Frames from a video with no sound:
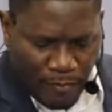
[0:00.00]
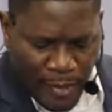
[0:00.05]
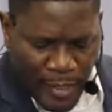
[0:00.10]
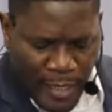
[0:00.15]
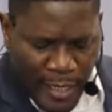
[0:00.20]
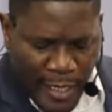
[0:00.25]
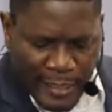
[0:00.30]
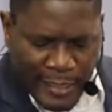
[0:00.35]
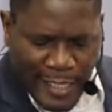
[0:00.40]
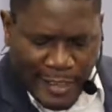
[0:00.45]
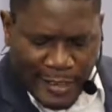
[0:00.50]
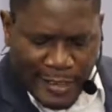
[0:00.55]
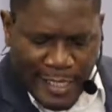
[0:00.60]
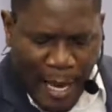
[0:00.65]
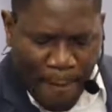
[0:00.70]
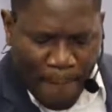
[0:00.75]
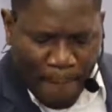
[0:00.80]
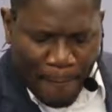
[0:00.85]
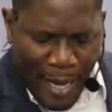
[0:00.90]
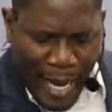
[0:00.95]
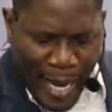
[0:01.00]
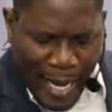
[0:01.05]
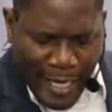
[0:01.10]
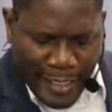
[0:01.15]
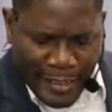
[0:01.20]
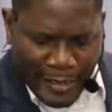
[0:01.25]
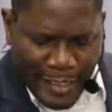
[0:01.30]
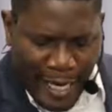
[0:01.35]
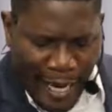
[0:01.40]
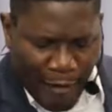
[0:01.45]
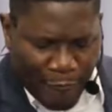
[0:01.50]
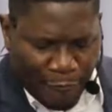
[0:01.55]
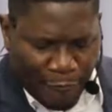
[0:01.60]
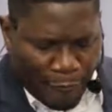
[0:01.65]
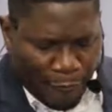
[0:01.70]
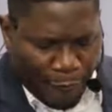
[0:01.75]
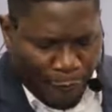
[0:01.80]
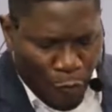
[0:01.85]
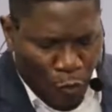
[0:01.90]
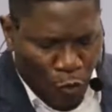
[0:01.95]
he says, Their minds are
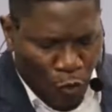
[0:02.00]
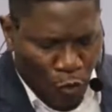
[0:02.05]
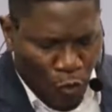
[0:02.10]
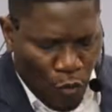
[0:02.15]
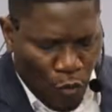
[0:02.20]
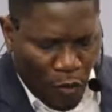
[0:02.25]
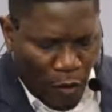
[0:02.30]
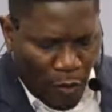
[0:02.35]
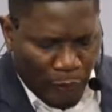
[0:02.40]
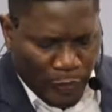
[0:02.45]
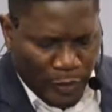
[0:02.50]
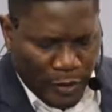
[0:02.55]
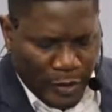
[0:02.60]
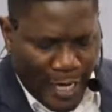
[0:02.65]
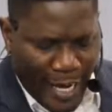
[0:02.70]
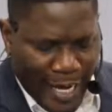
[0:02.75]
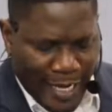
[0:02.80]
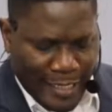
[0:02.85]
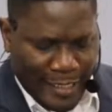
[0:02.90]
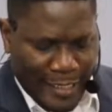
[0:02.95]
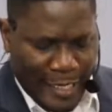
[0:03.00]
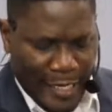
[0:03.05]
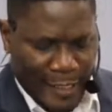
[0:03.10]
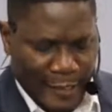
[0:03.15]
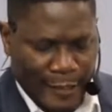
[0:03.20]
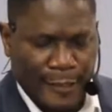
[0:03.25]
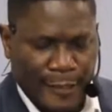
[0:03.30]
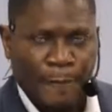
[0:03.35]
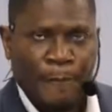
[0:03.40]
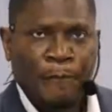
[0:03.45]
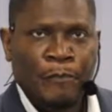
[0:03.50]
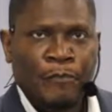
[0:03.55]
full of darkness.